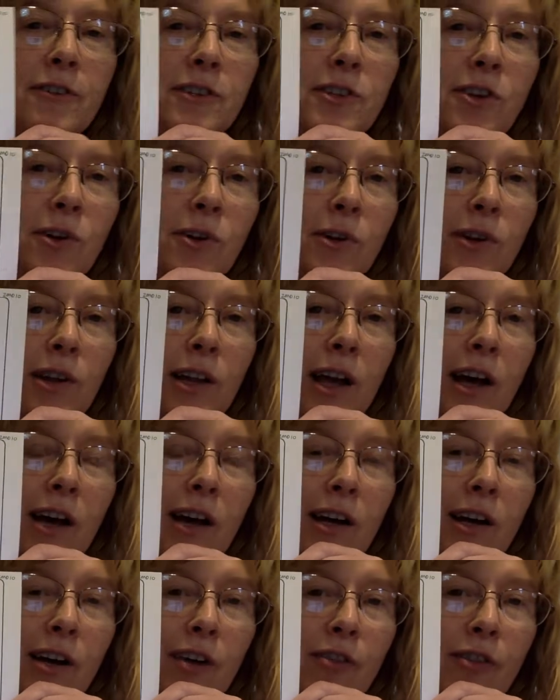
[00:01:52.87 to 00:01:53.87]
a total
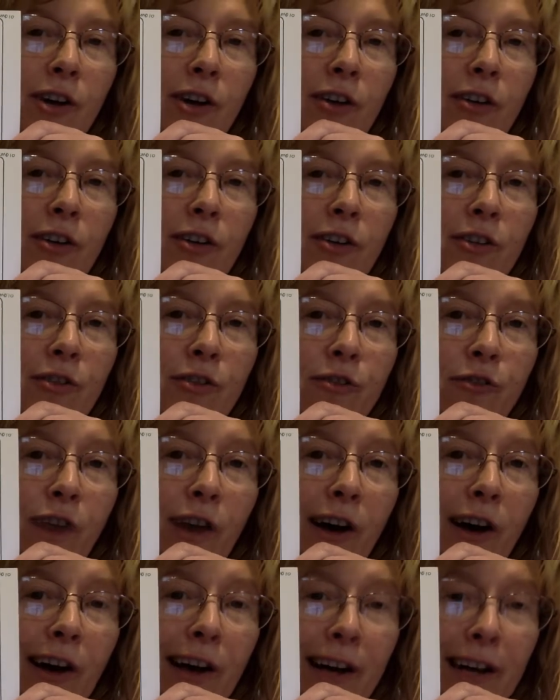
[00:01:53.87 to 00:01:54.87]
of
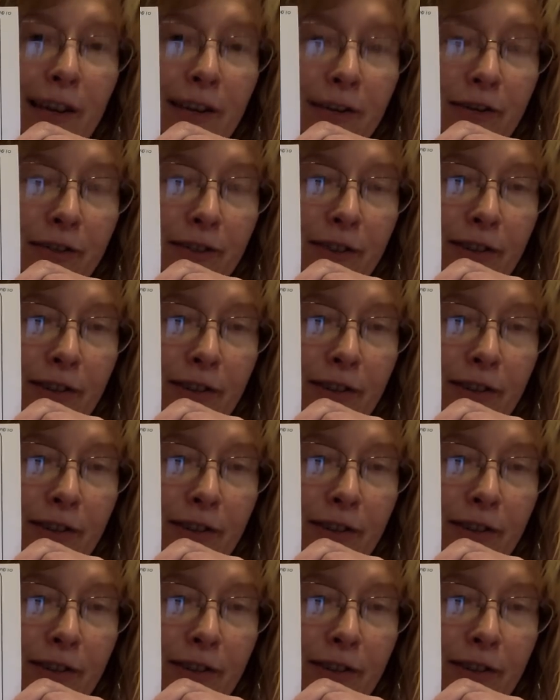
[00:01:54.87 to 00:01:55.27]
5